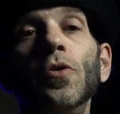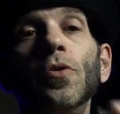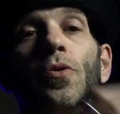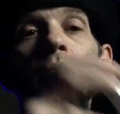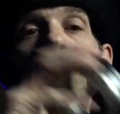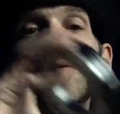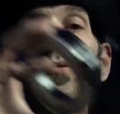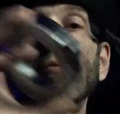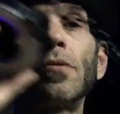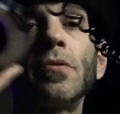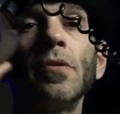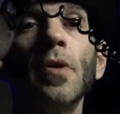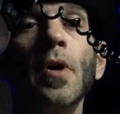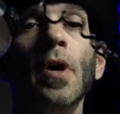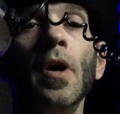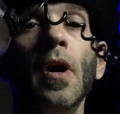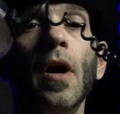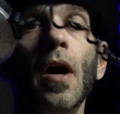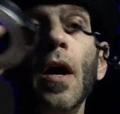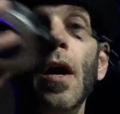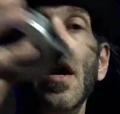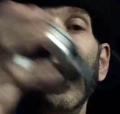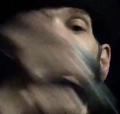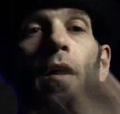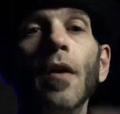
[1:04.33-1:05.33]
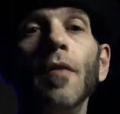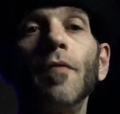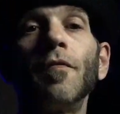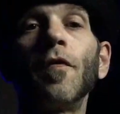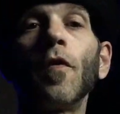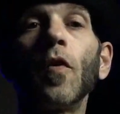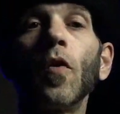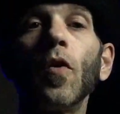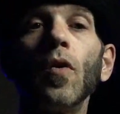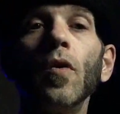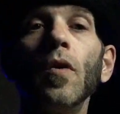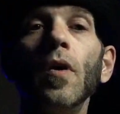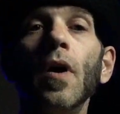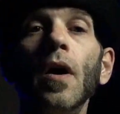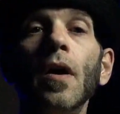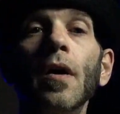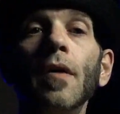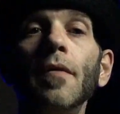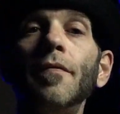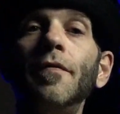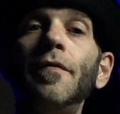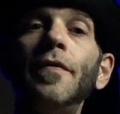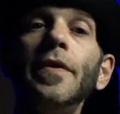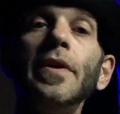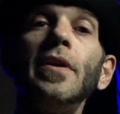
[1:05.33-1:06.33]
you use for
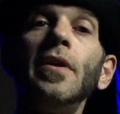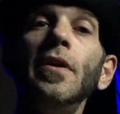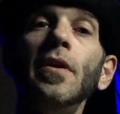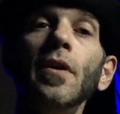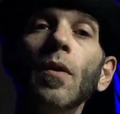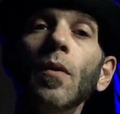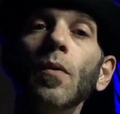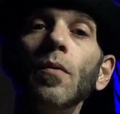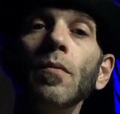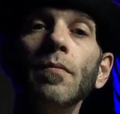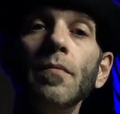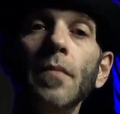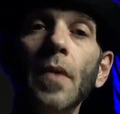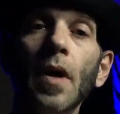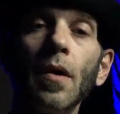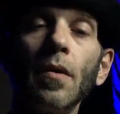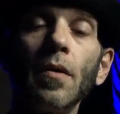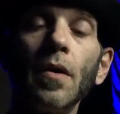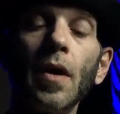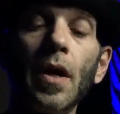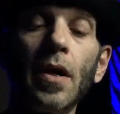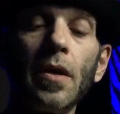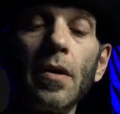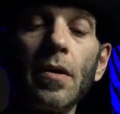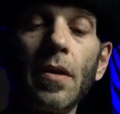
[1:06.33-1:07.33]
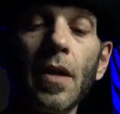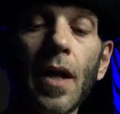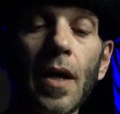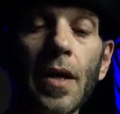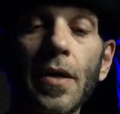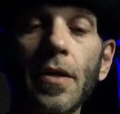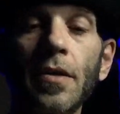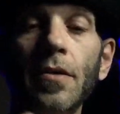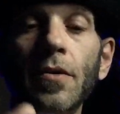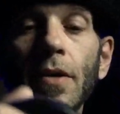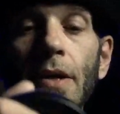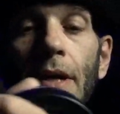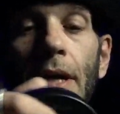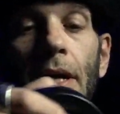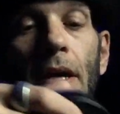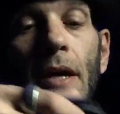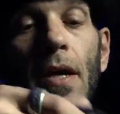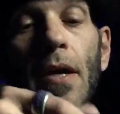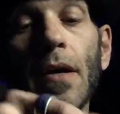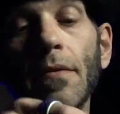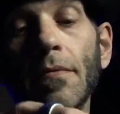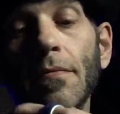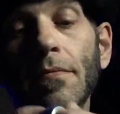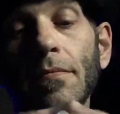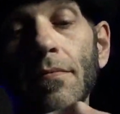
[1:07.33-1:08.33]
video. All right, like you
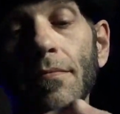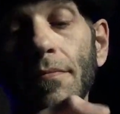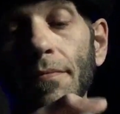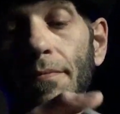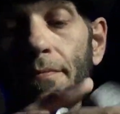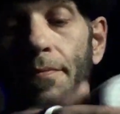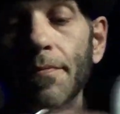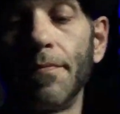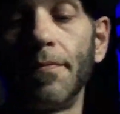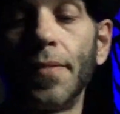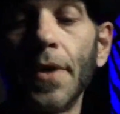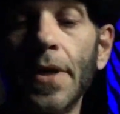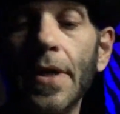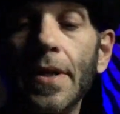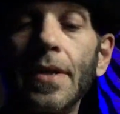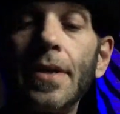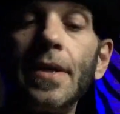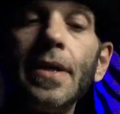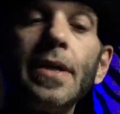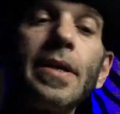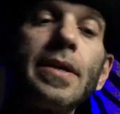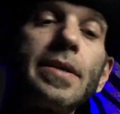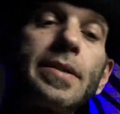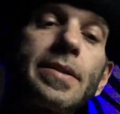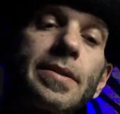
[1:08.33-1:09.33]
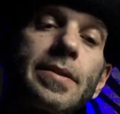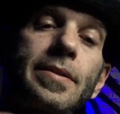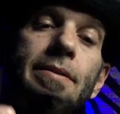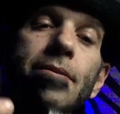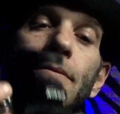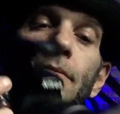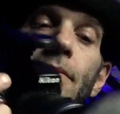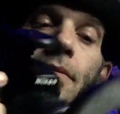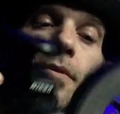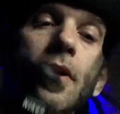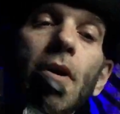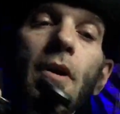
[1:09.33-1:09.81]
can put this